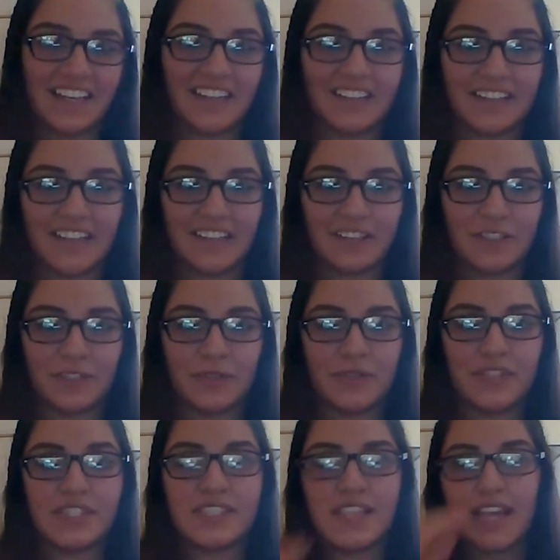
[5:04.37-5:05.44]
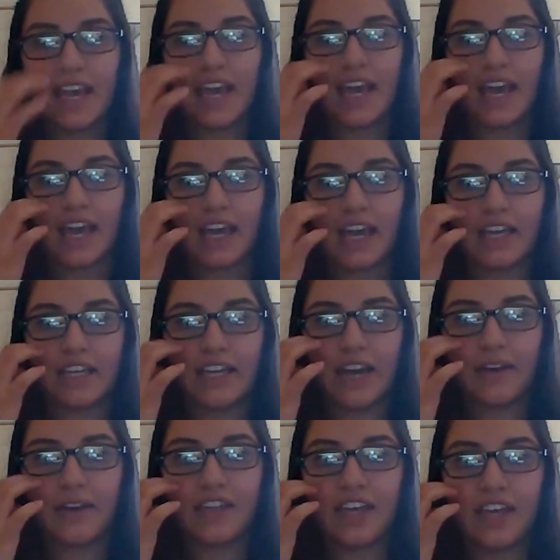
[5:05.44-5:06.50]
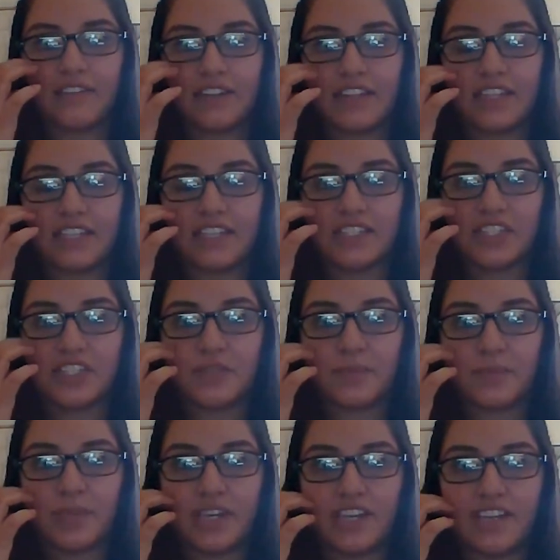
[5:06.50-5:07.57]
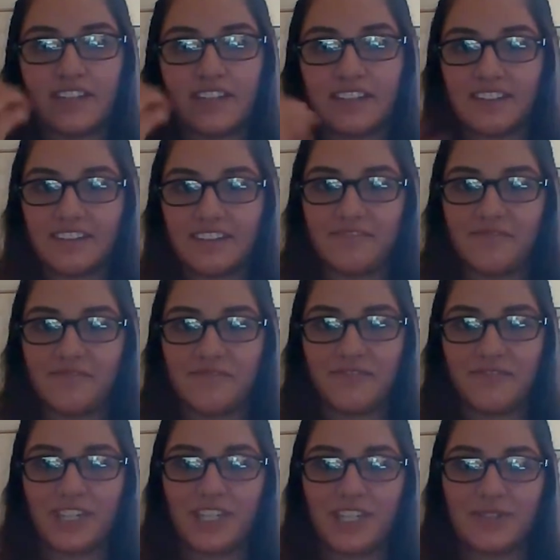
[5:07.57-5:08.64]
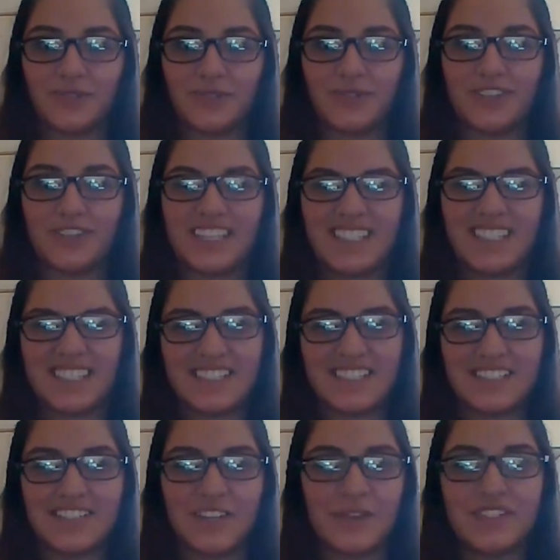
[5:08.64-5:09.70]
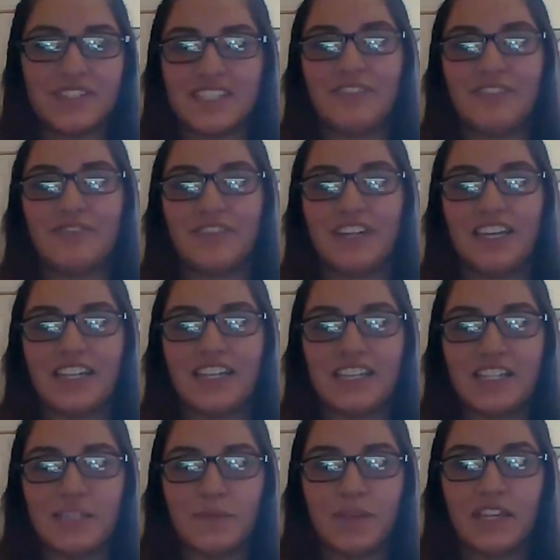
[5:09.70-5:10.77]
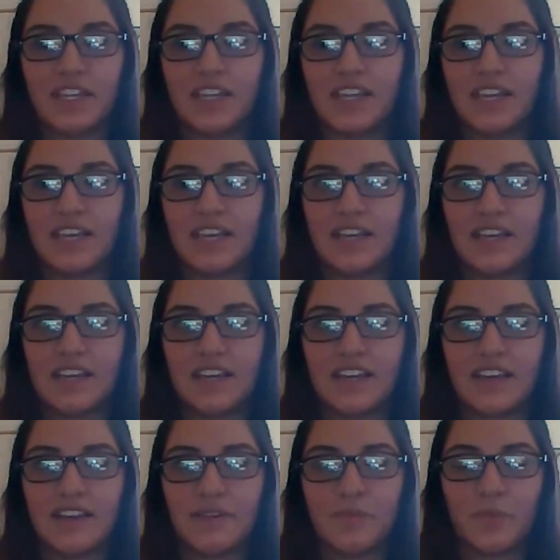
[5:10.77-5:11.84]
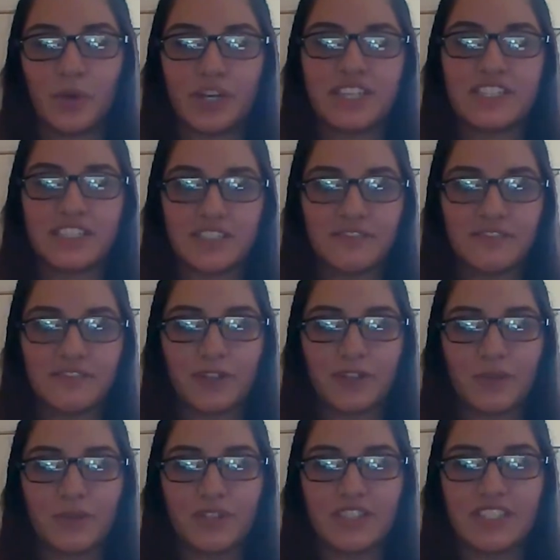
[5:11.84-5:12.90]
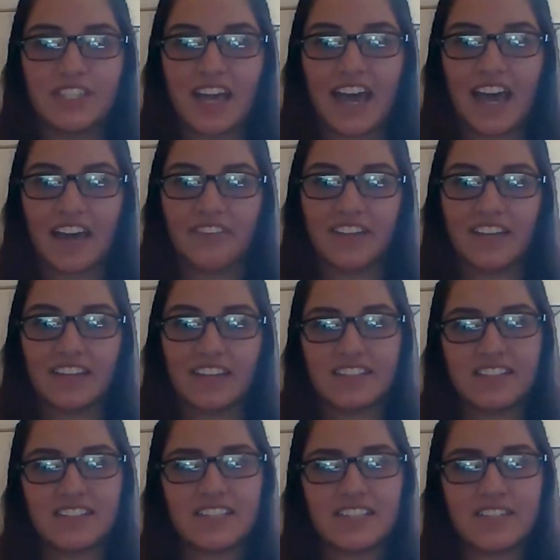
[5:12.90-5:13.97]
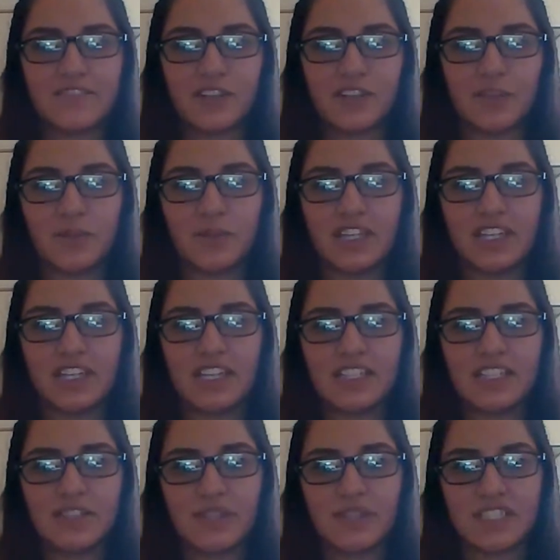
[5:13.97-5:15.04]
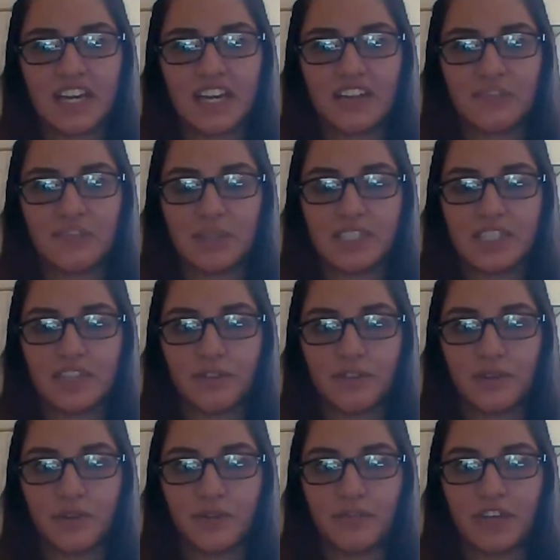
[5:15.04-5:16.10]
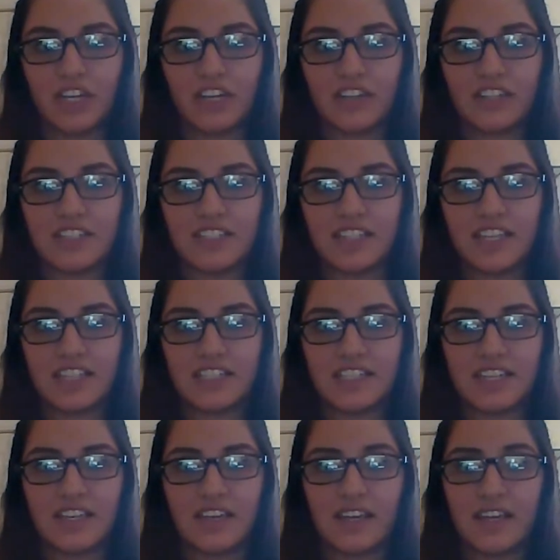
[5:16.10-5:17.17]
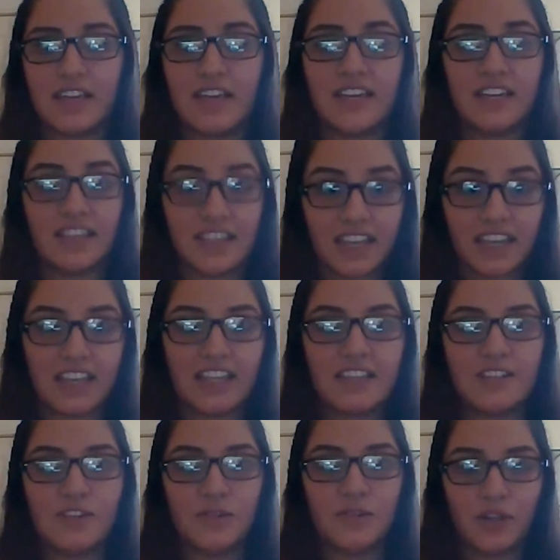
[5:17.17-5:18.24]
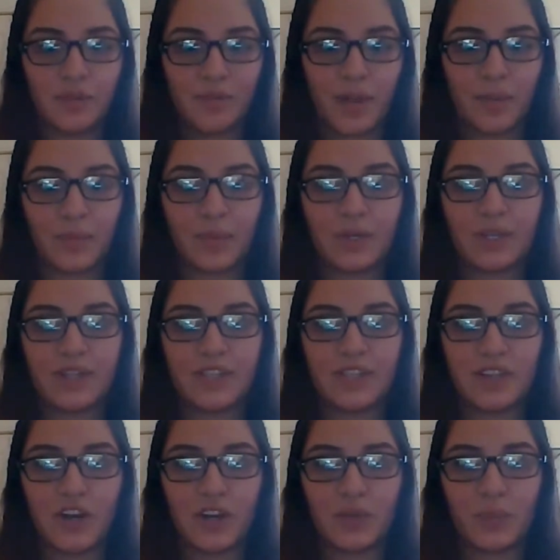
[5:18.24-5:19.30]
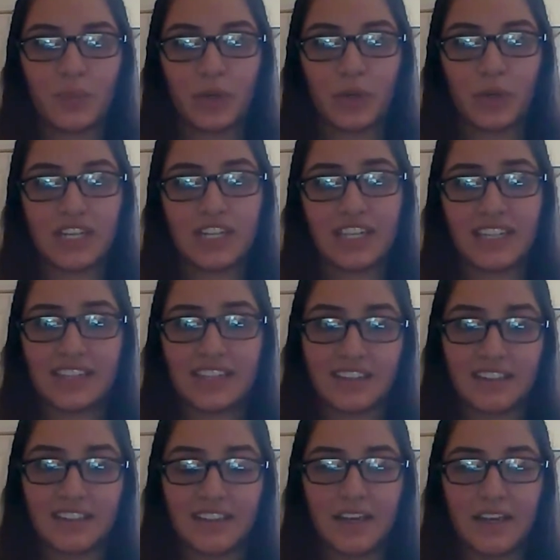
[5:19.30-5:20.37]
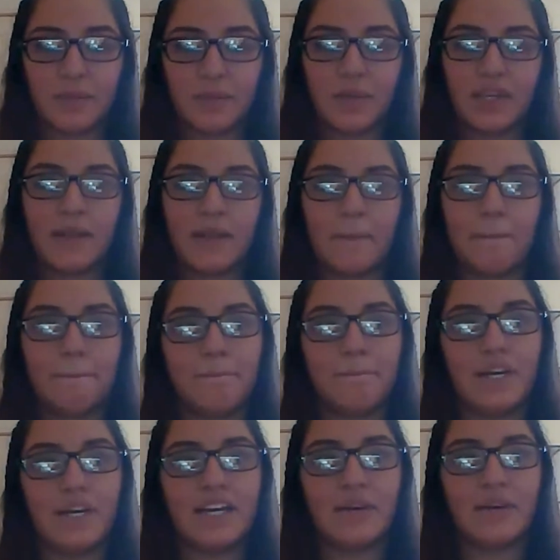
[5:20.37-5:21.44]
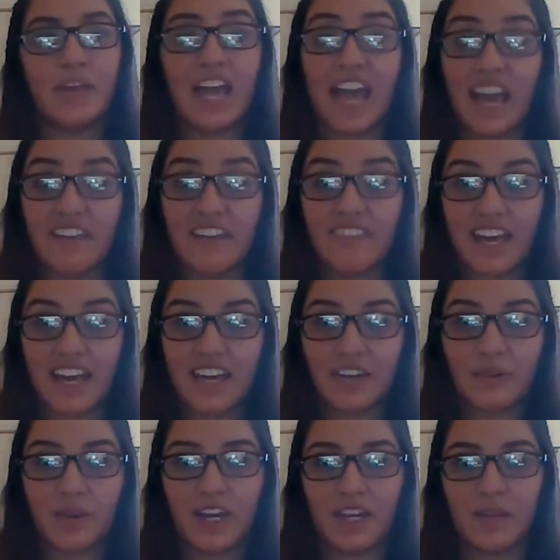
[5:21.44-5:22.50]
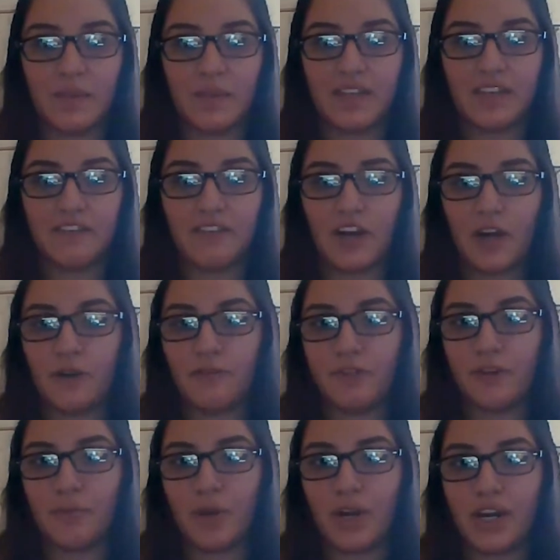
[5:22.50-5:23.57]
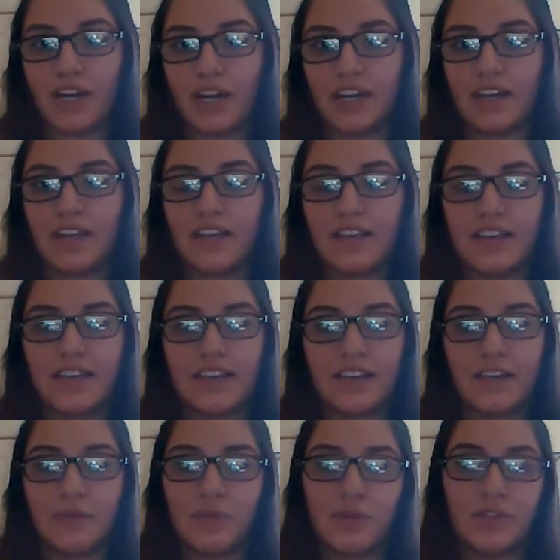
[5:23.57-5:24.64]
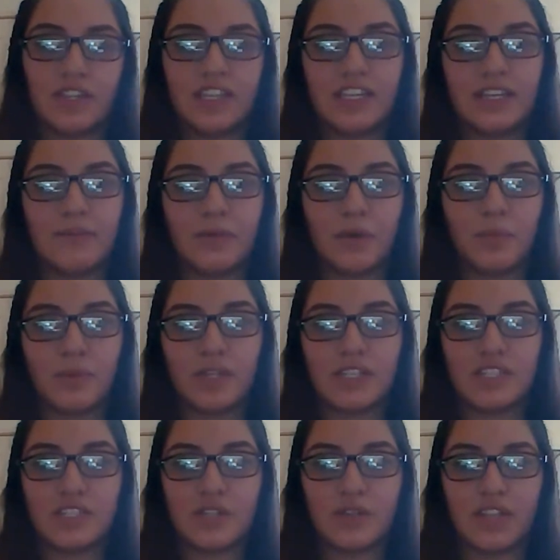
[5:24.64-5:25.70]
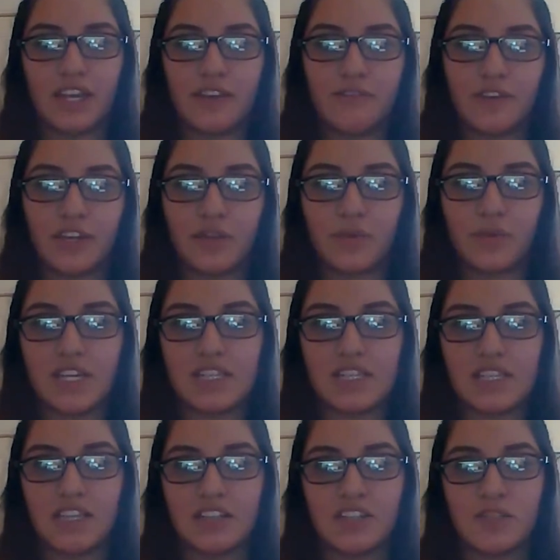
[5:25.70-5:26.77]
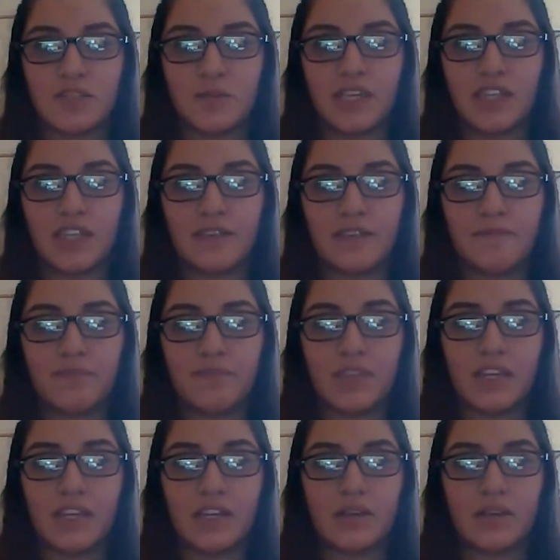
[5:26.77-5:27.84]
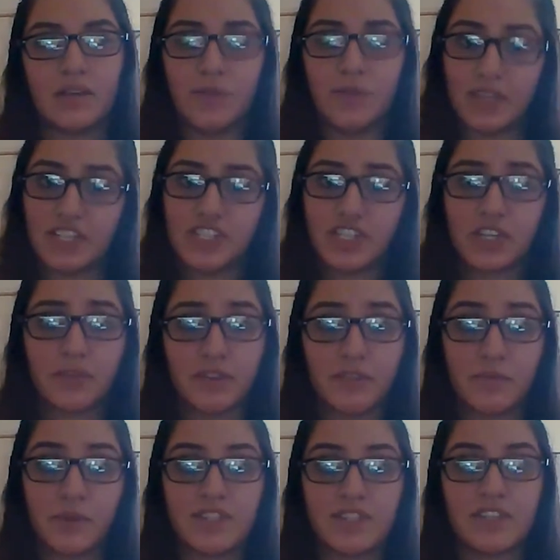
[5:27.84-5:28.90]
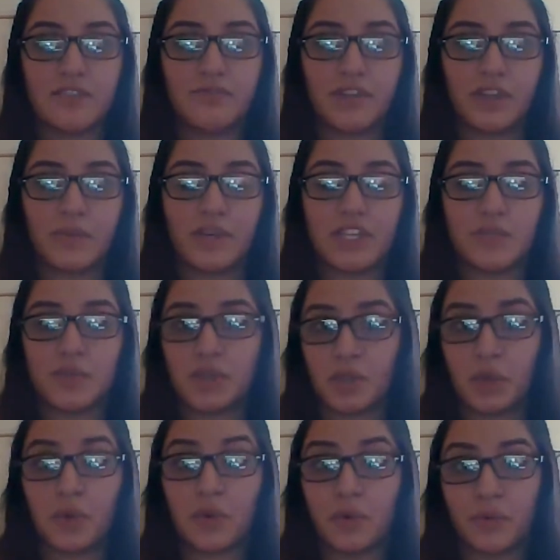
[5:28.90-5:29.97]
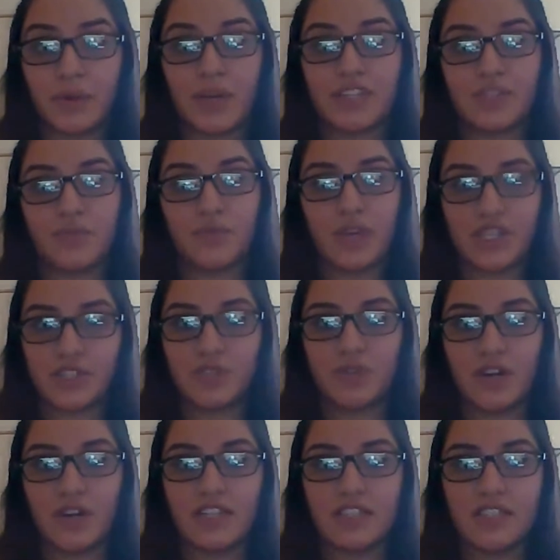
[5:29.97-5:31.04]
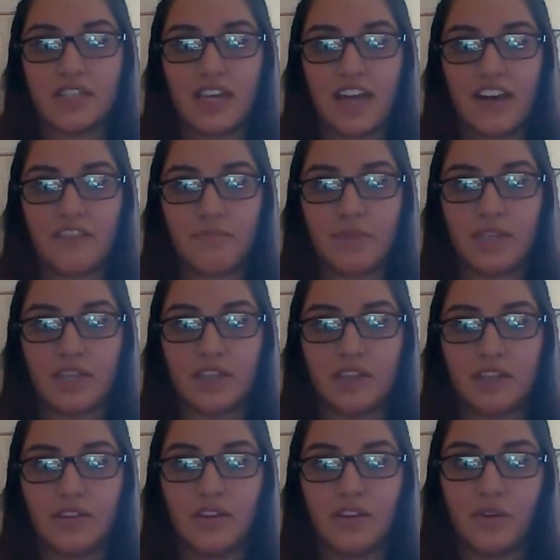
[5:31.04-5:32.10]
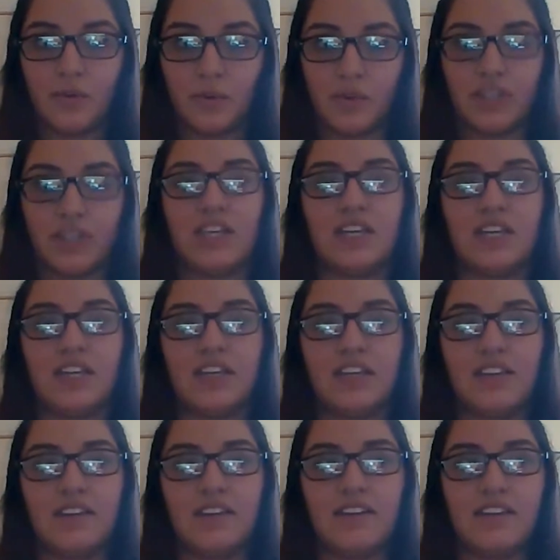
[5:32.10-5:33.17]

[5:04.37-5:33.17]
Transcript: let loose. And now that everything's just been virtual, it's so different, and it's been more difficult to have like a sense of community. So it's kind of been difficult for Here to Stay to get newer members onboarded in the club. but we have had quite a bit of help from our community members. So like fundraising, there's been, this year we've mostly fundraised with local restaurants that have been really